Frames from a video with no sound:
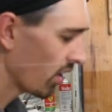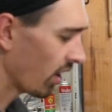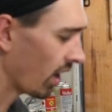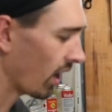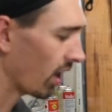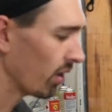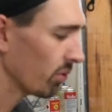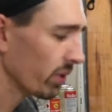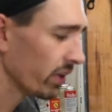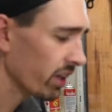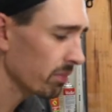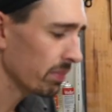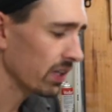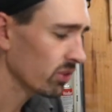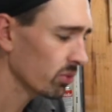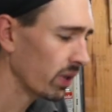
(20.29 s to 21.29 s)
One of the
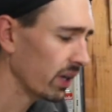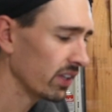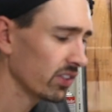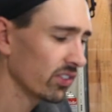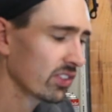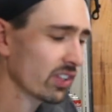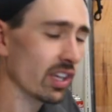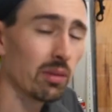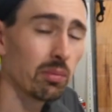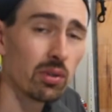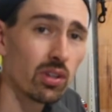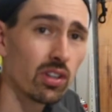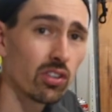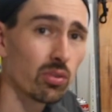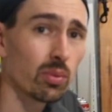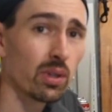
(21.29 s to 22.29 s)
best ways to keep
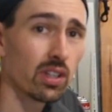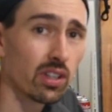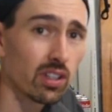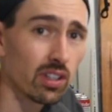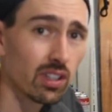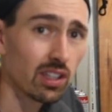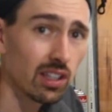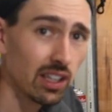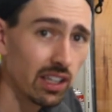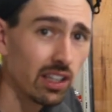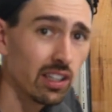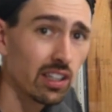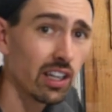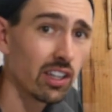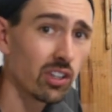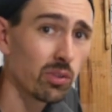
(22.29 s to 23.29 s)
your instrument clean
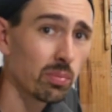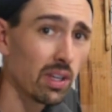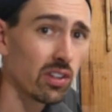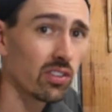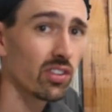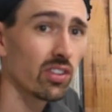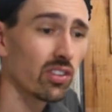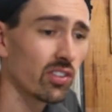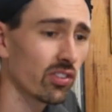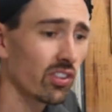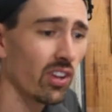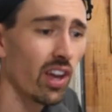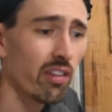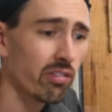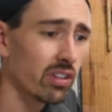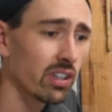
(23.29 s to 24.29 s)
and at its best is
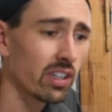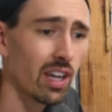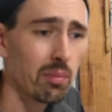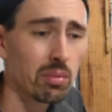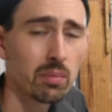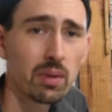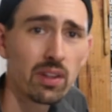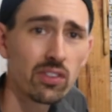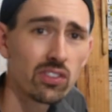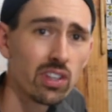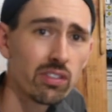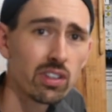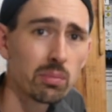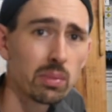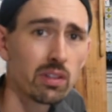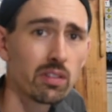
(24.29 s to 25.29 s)
to every couple of months
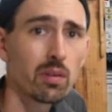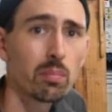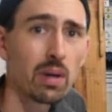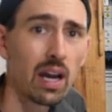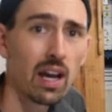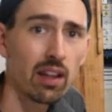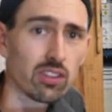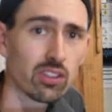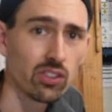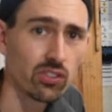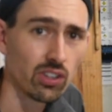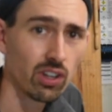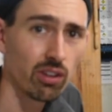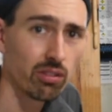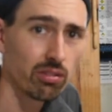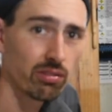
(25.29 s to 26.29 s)
give it a bit of a bath
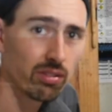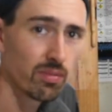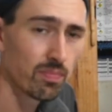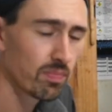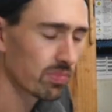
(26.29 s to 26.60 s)
yourself.